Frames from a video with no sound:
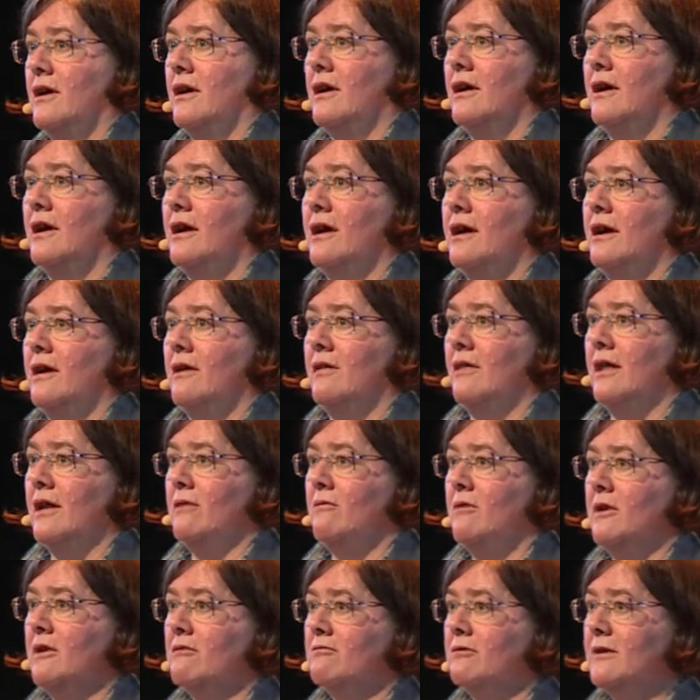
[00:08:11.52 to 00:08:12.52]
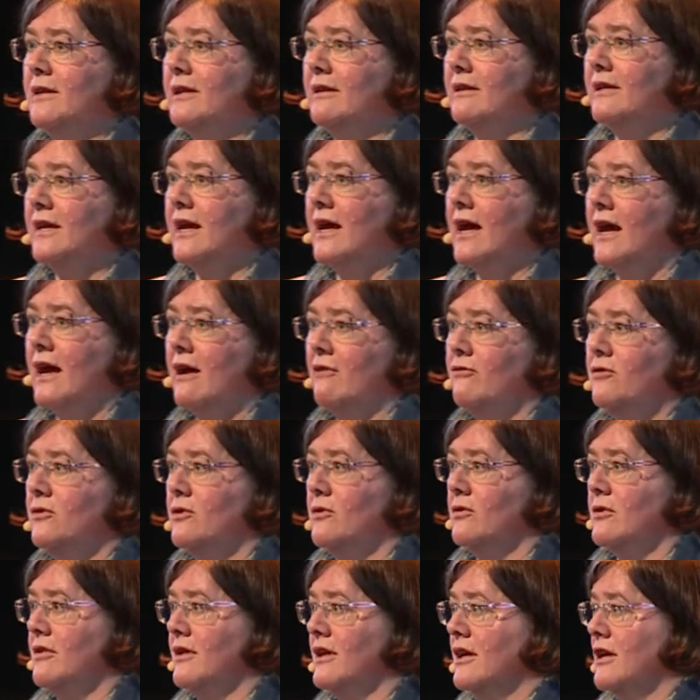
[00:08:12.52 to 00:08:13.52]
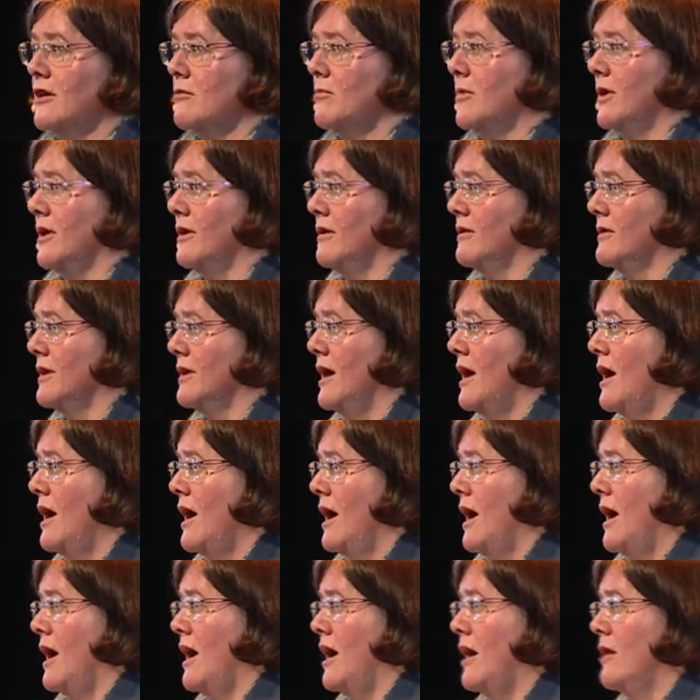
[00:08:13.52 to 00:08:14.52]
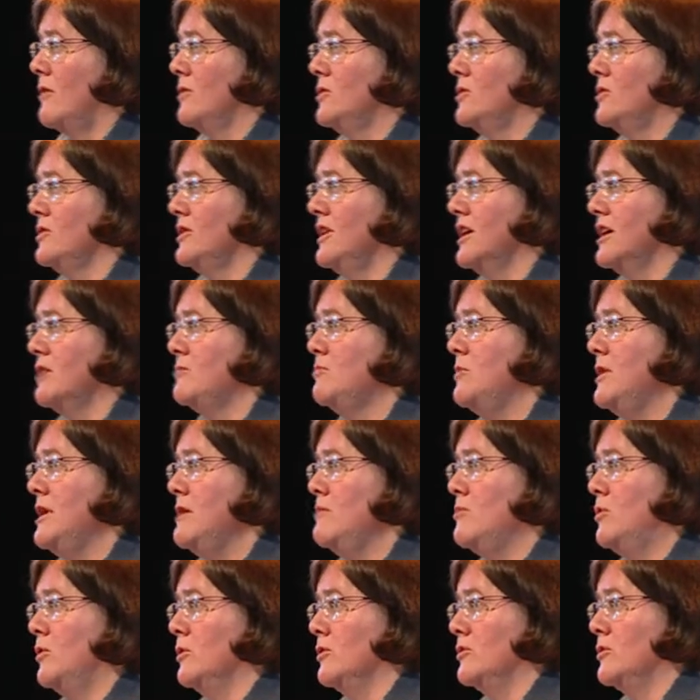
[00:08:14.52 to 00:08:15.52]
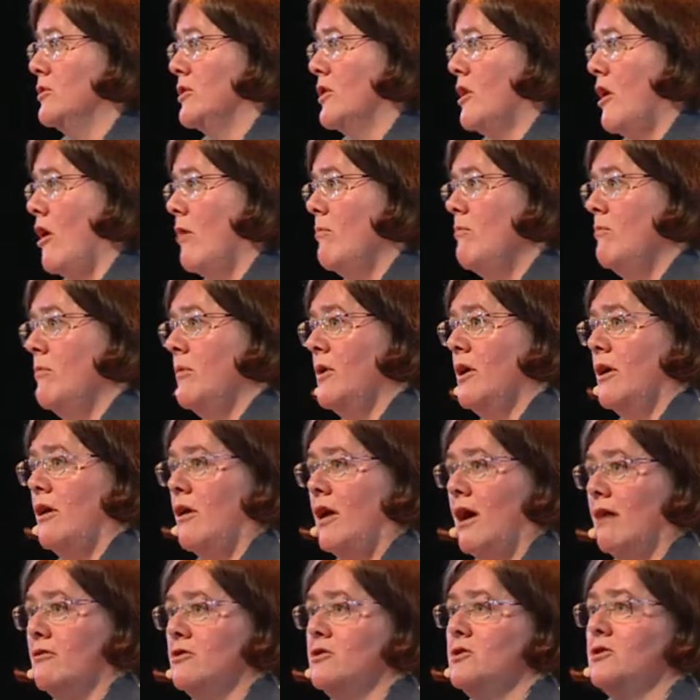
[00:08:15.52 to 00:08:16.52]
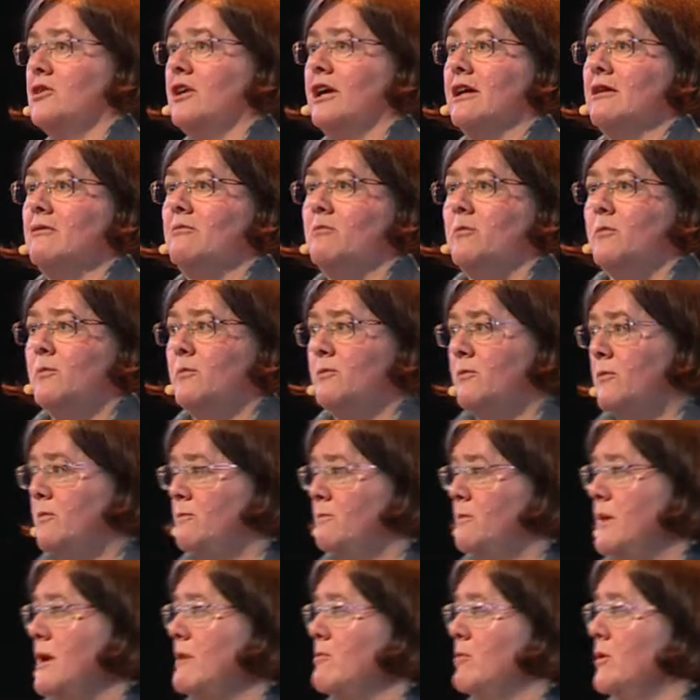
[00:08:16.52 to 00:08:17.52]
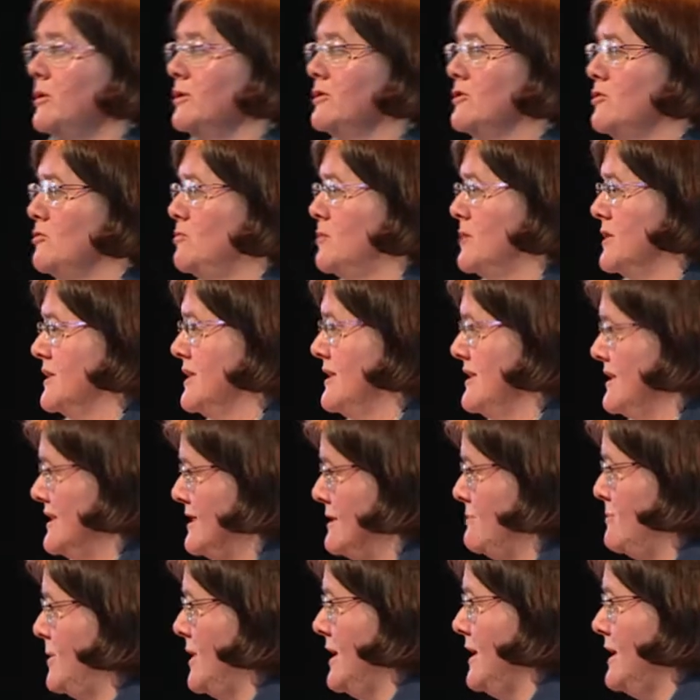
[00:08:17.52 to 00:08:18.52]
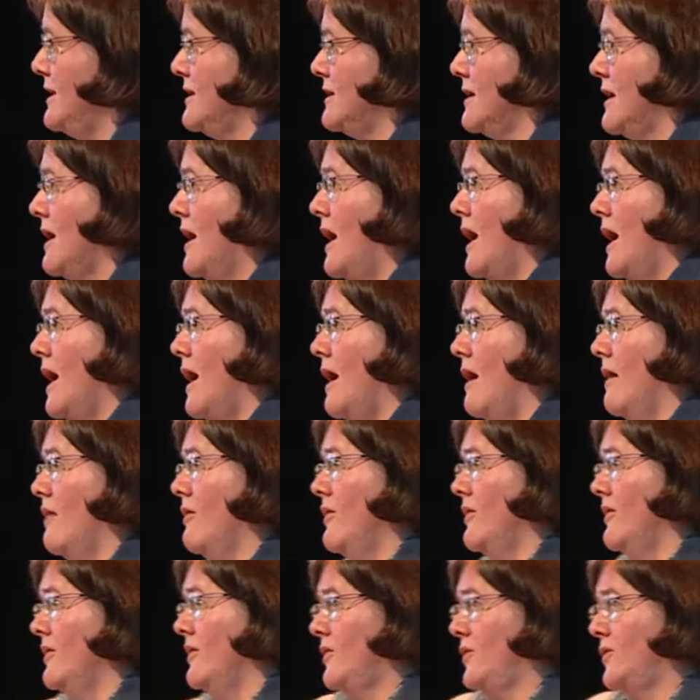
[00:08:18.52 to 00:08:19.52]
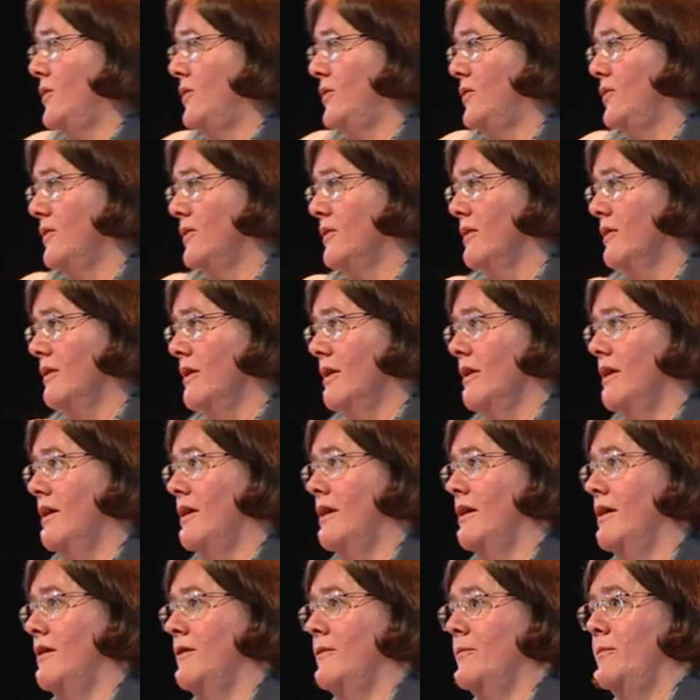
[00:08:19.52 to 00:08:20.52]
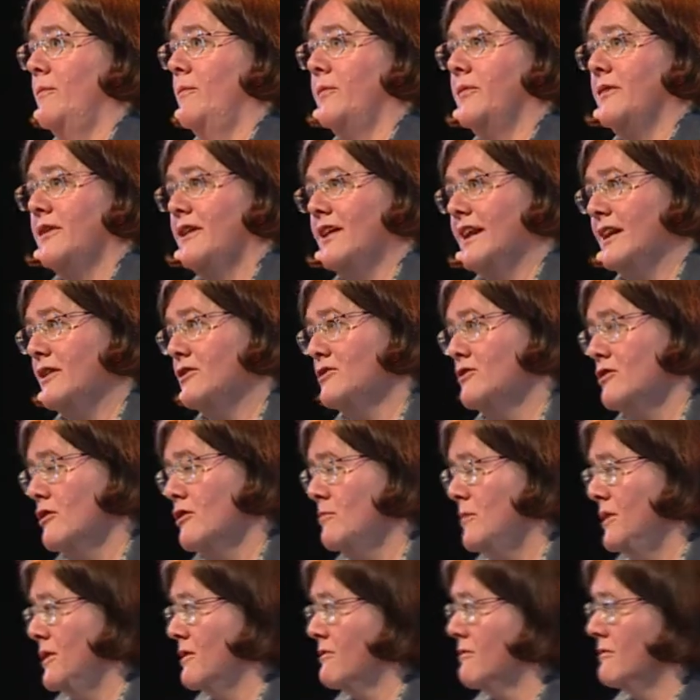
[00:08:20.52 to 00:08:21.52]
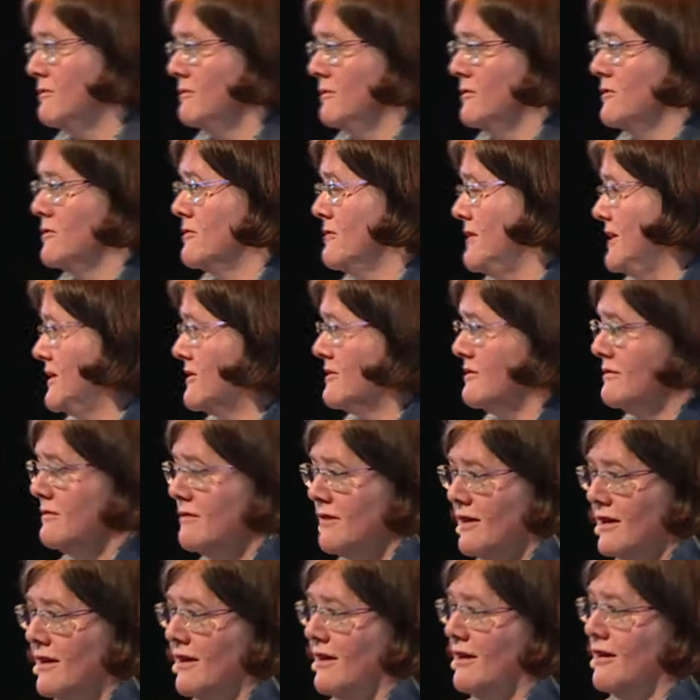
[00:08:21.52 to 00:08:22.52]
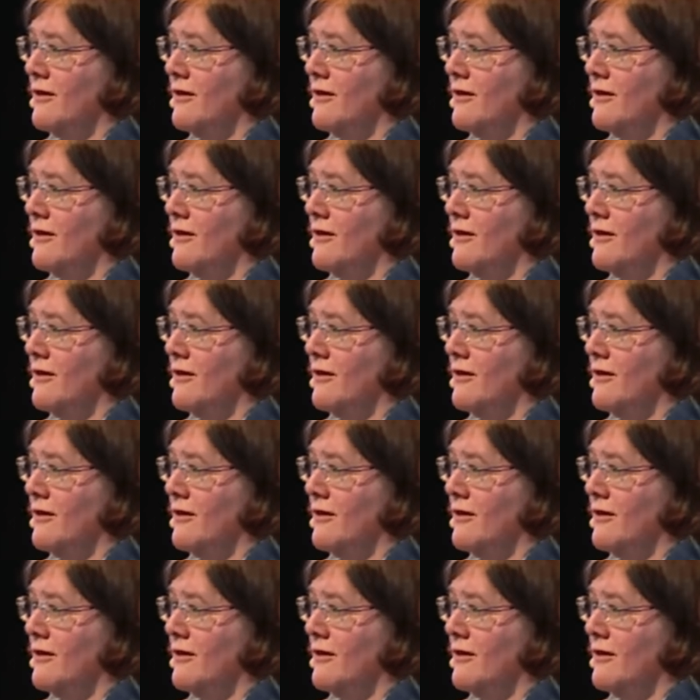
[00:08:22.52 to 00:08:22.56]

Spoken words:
then we really have to think about how to get people to come, how to get people to participate, how this kretsløp in Norwegian,